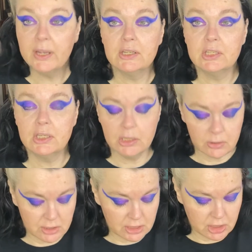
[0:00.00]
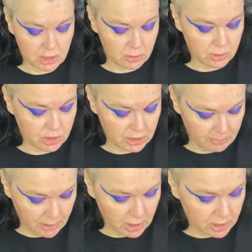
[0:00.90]
to use the two
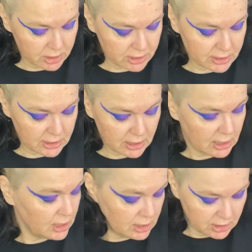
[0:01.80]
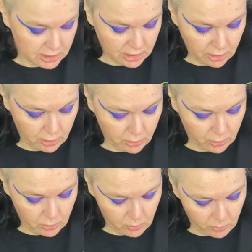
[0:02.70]
shimmers.
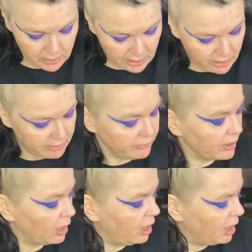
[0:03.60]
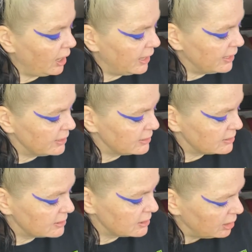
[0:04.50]
So we've got
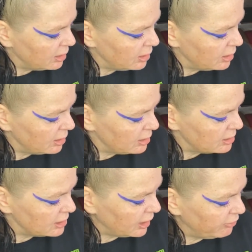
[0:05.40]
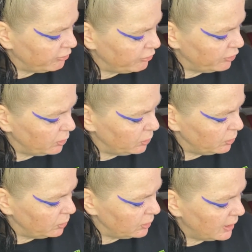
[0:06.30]

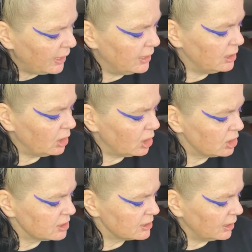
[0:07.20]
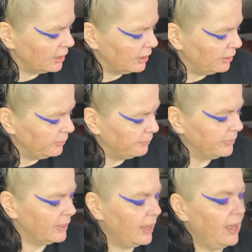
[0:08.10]
Typhoon and Ursula.
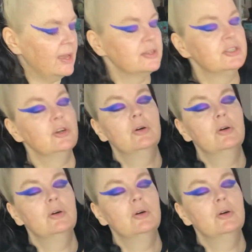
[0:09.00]
Yeah, so